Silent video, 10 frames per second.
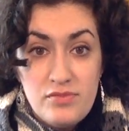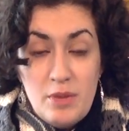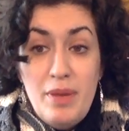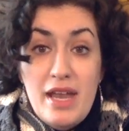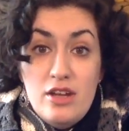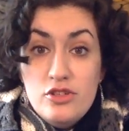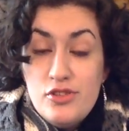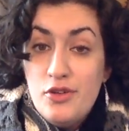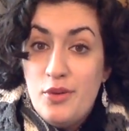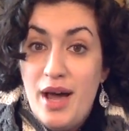But,
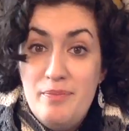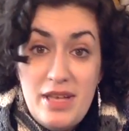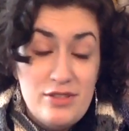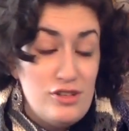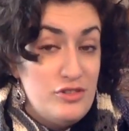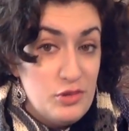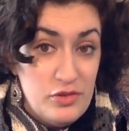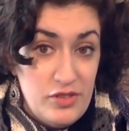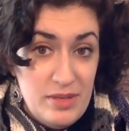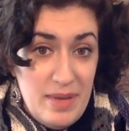so, based on your
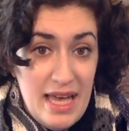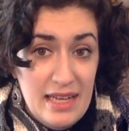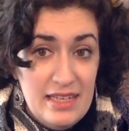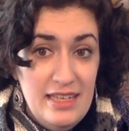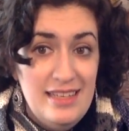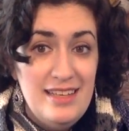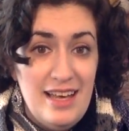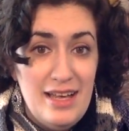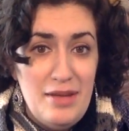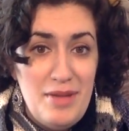feedback,
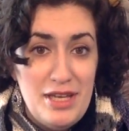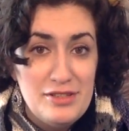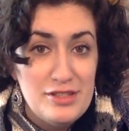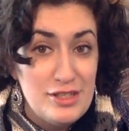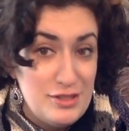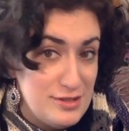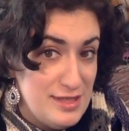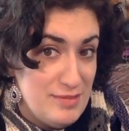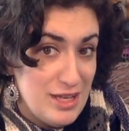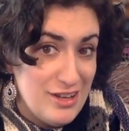I made it so that you could
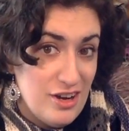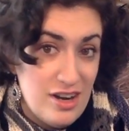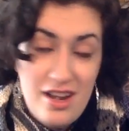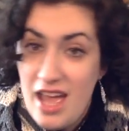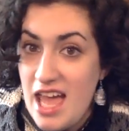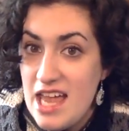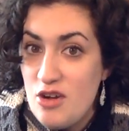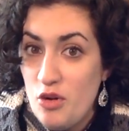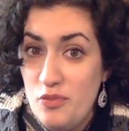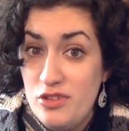see my yarn, and
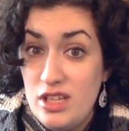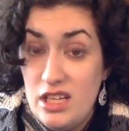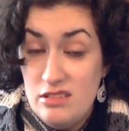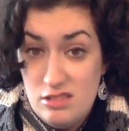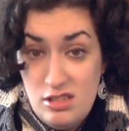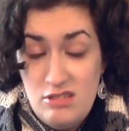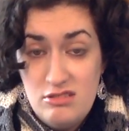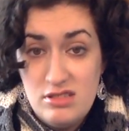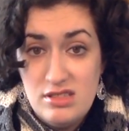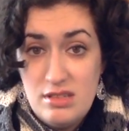hopefully so that you
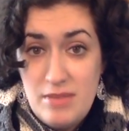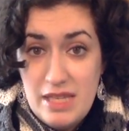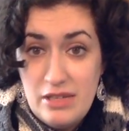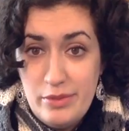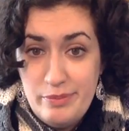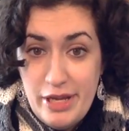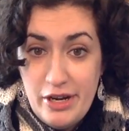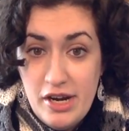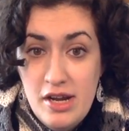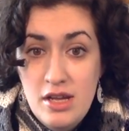can see me a little bit
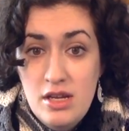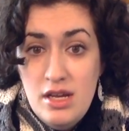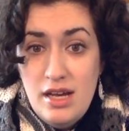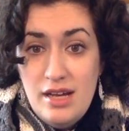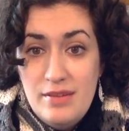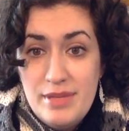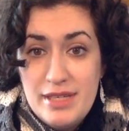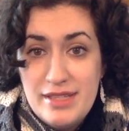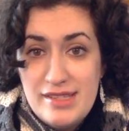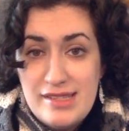better, uh,
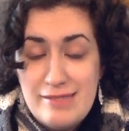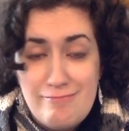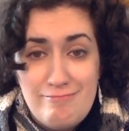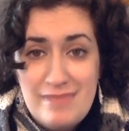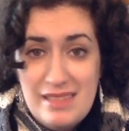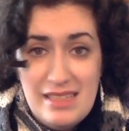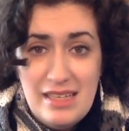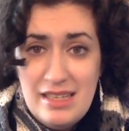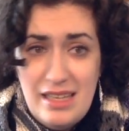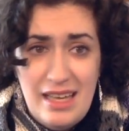because
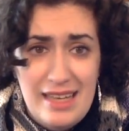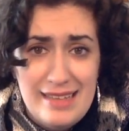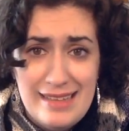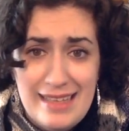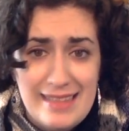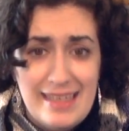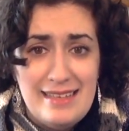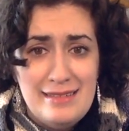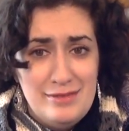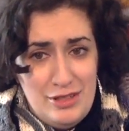I didn't like that,
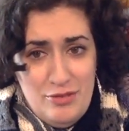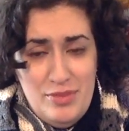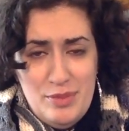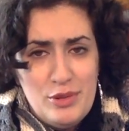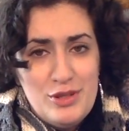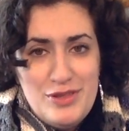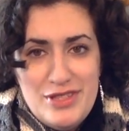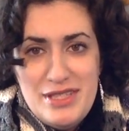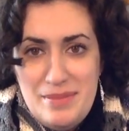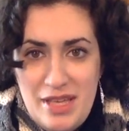you know, people couldn't
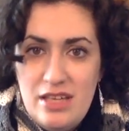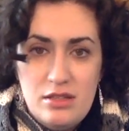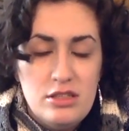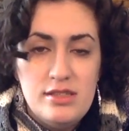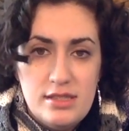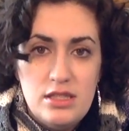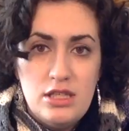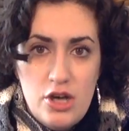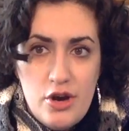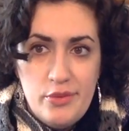see me and couldn't see the
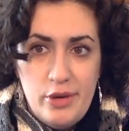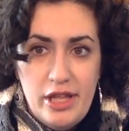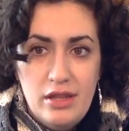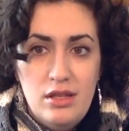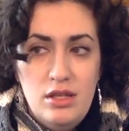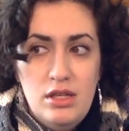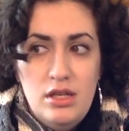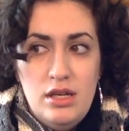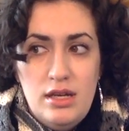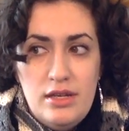yarn well,
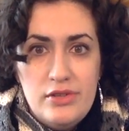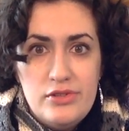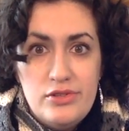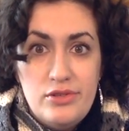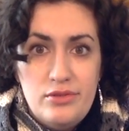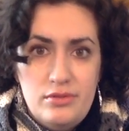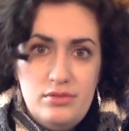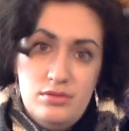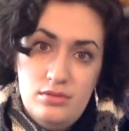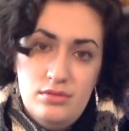uh, so,
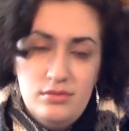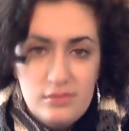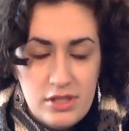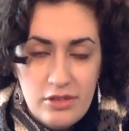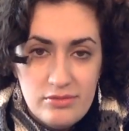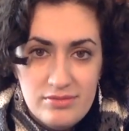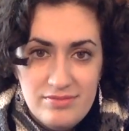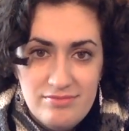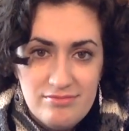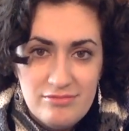you know.
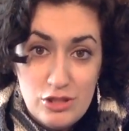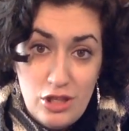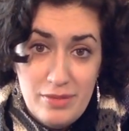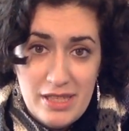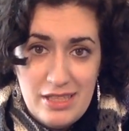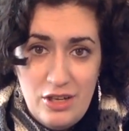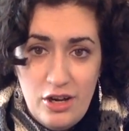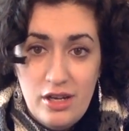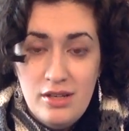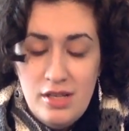It's all about the yarn.